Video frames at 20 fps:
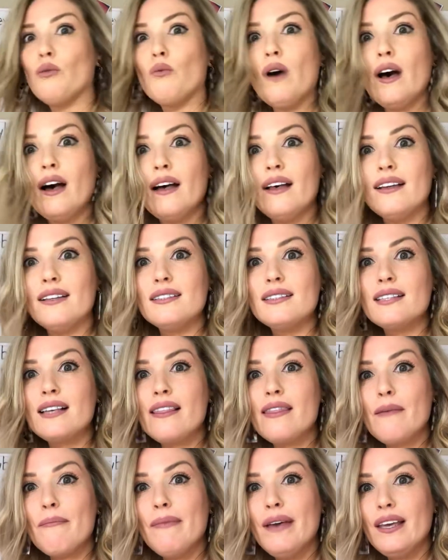ones in
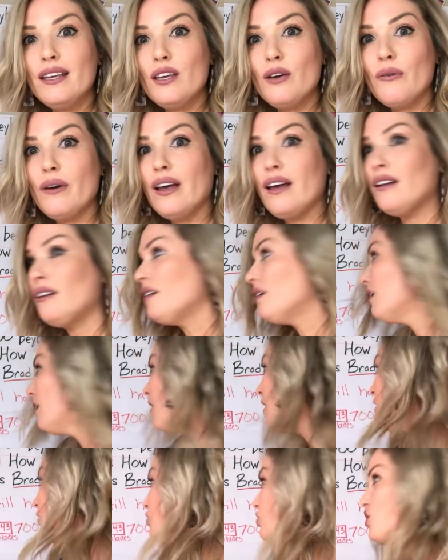the minuend.
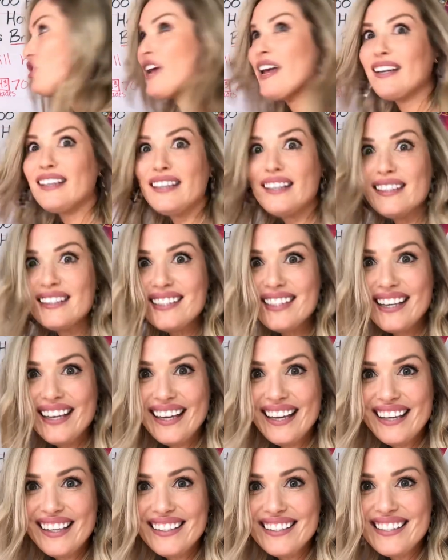Check your
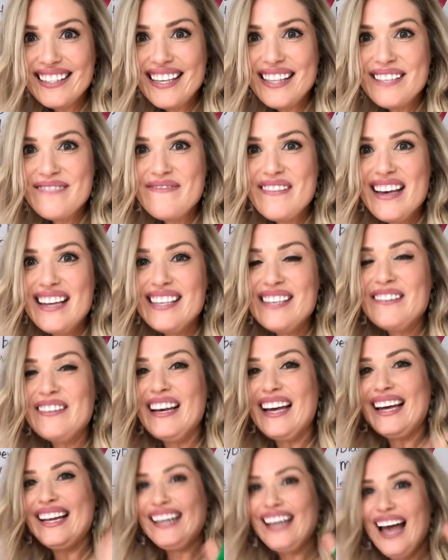tens in the
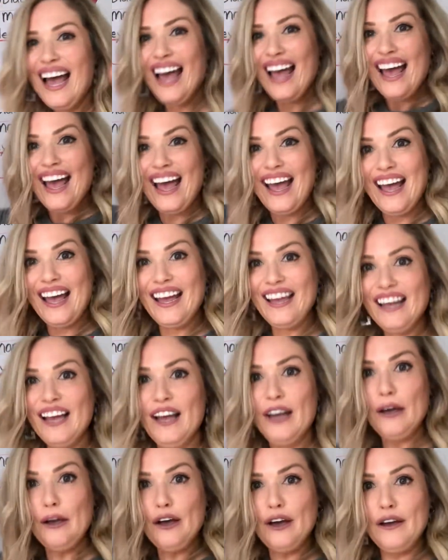minuend. Hey,
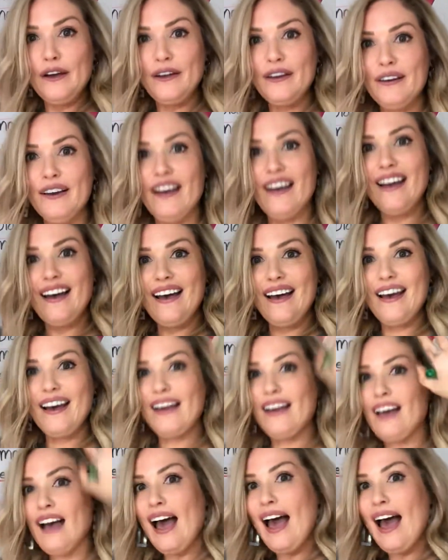hey, hey.